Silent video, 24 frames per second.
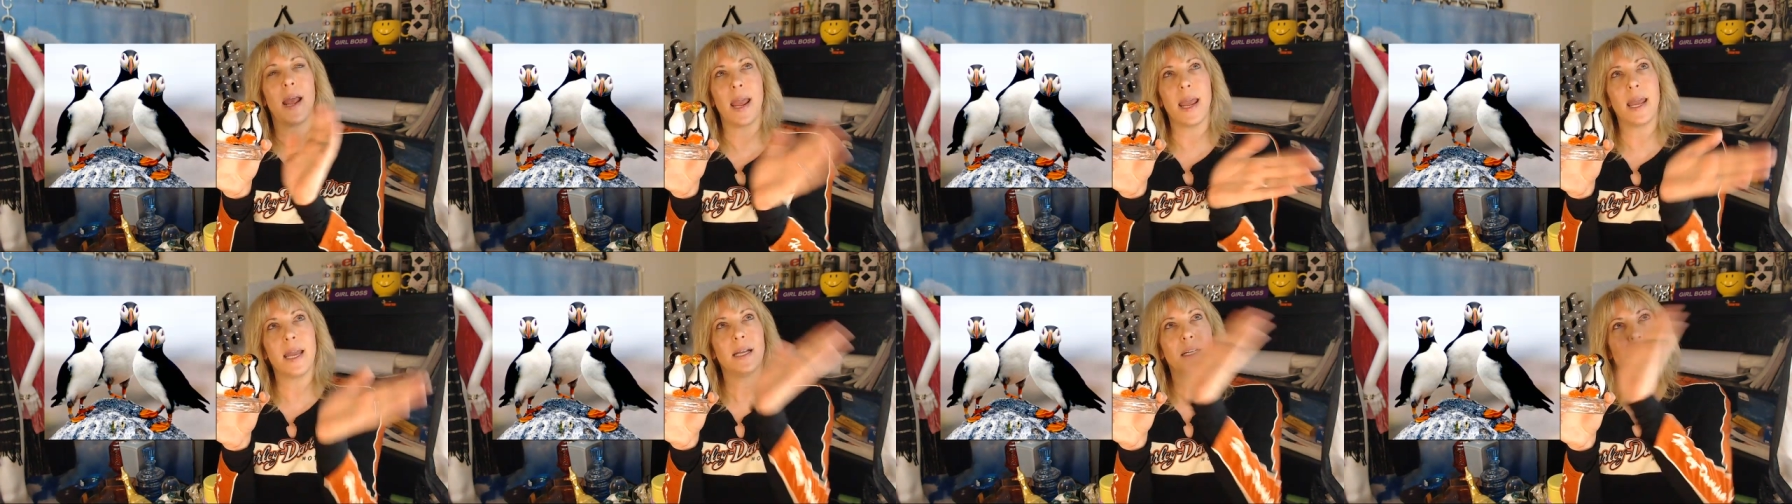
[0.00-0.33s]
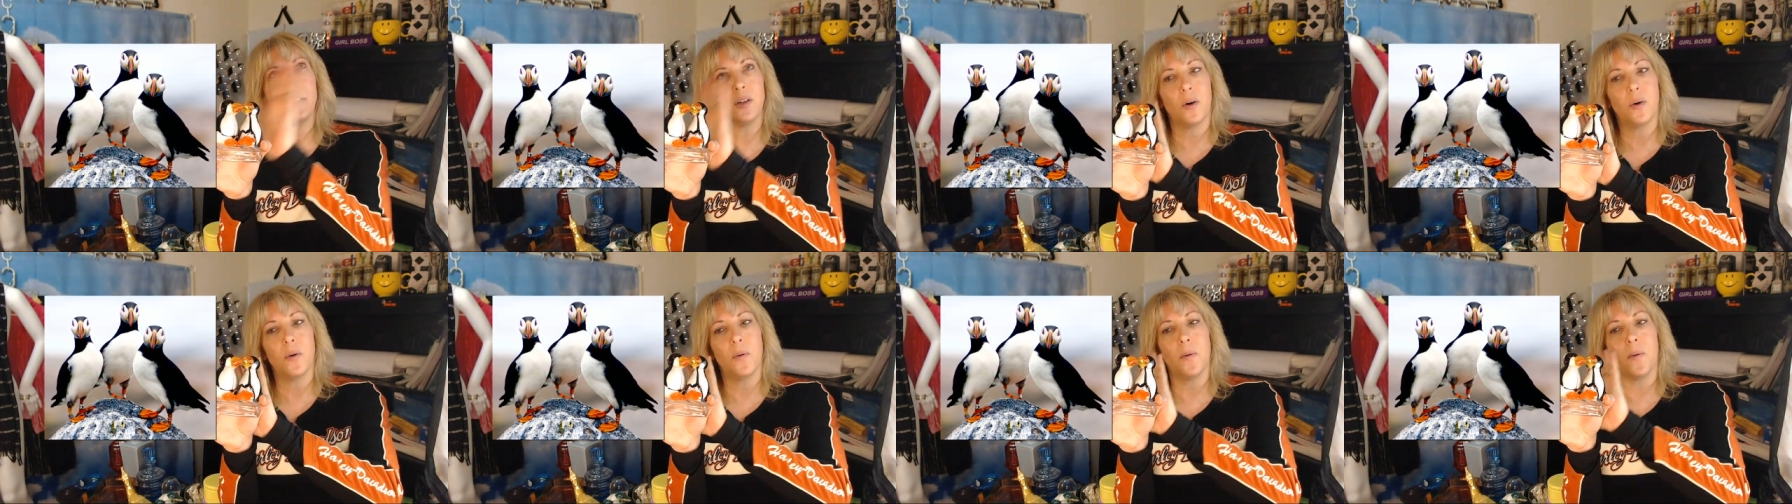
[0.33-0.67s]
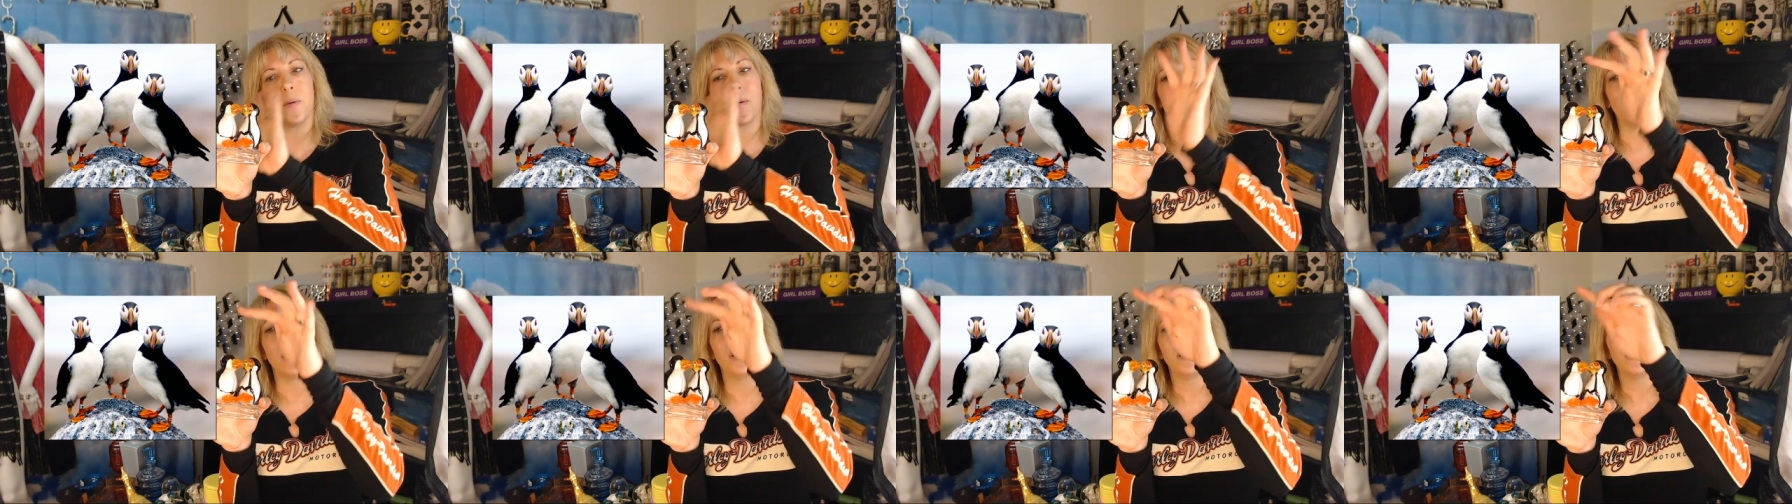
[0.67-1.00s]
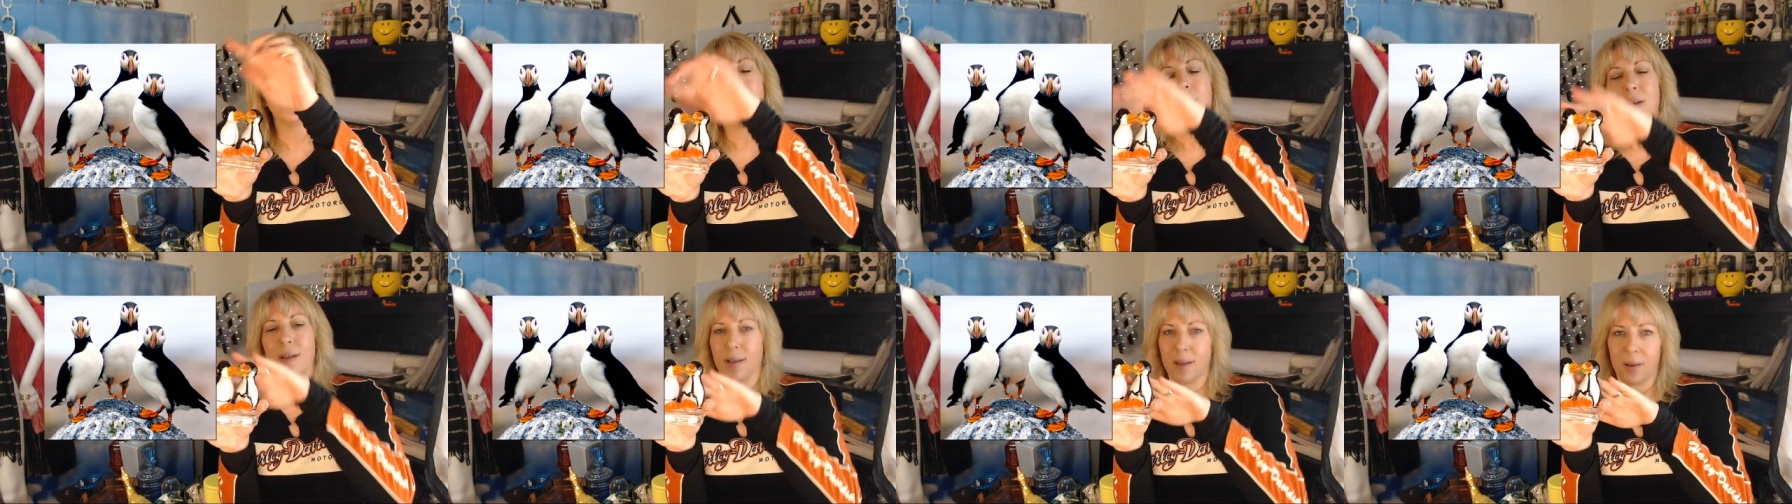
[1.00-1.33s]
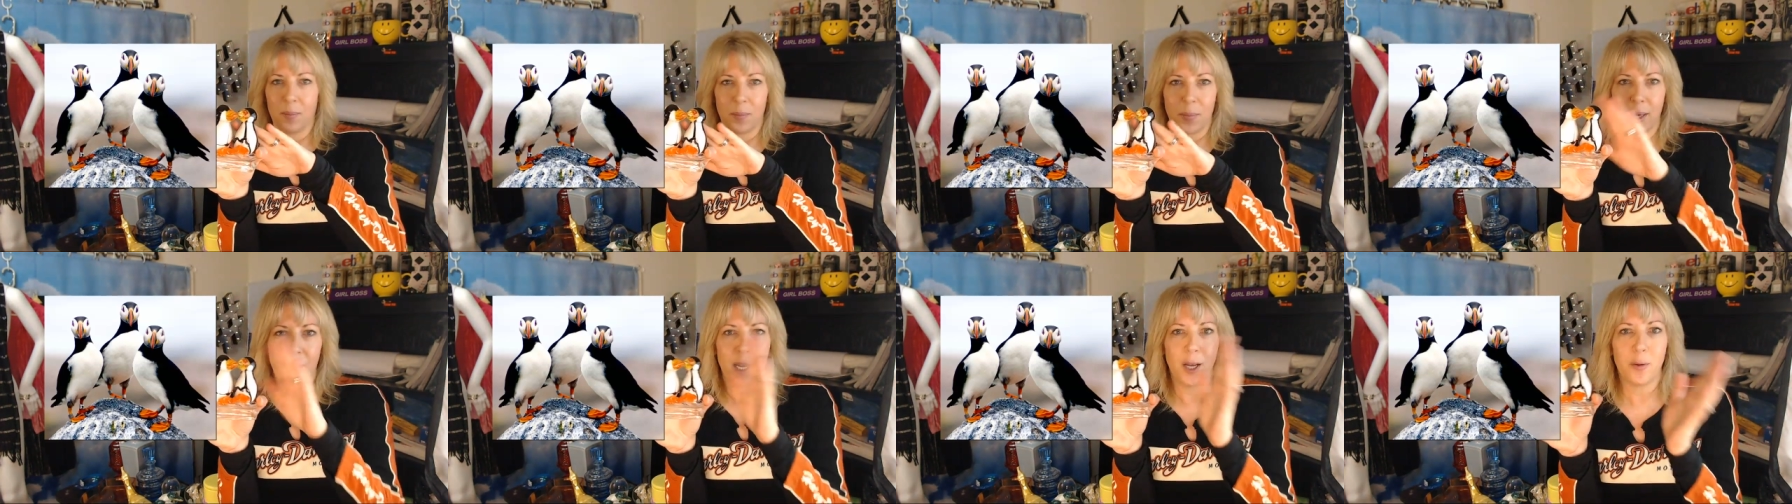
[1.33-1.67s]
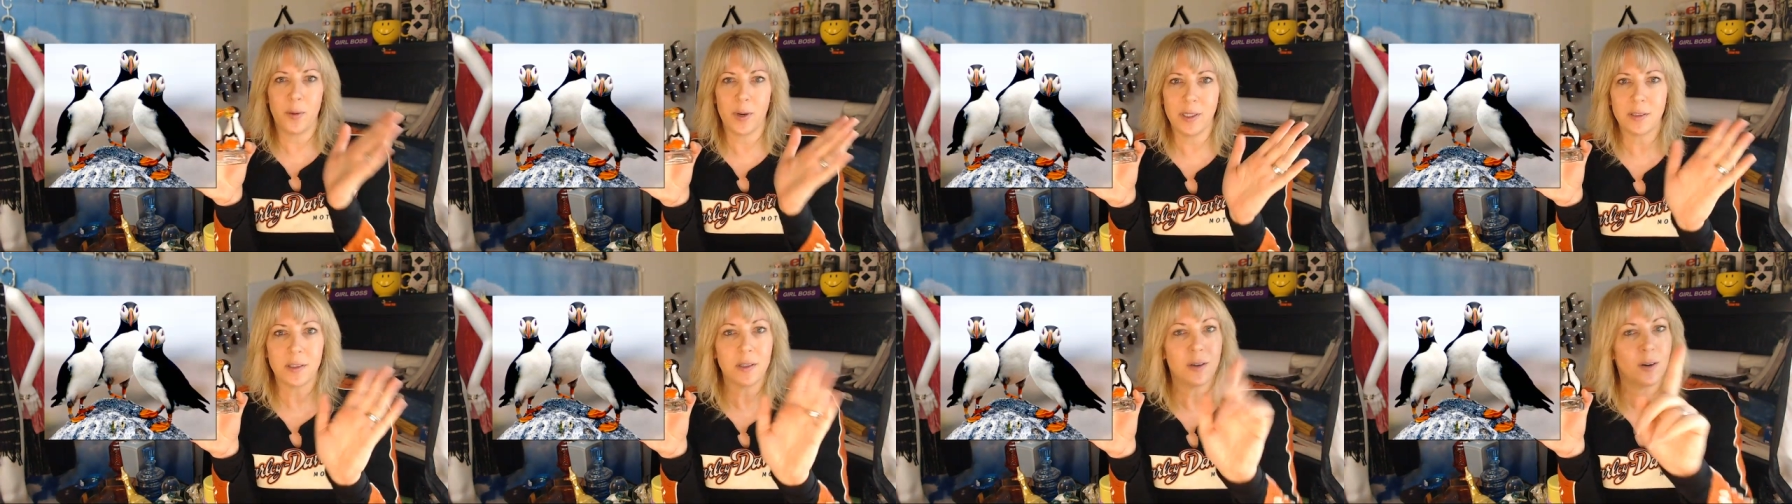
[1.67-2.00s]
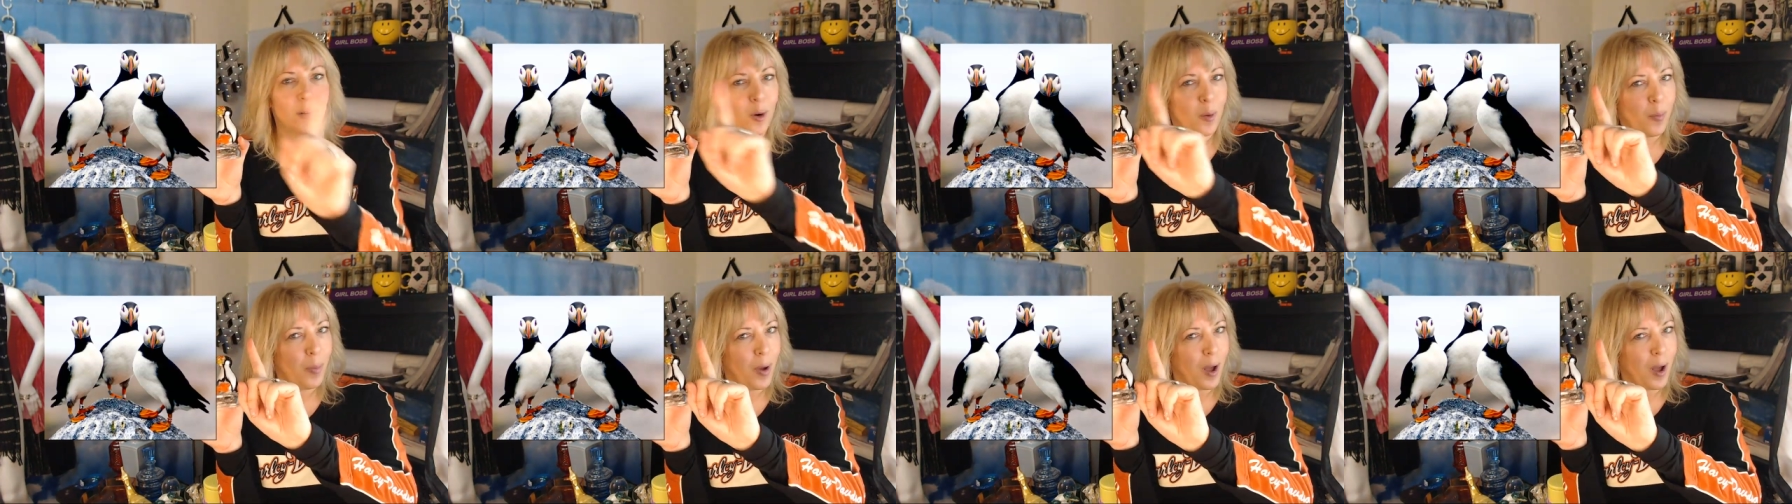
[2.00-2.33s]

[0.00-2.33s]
and or penguins or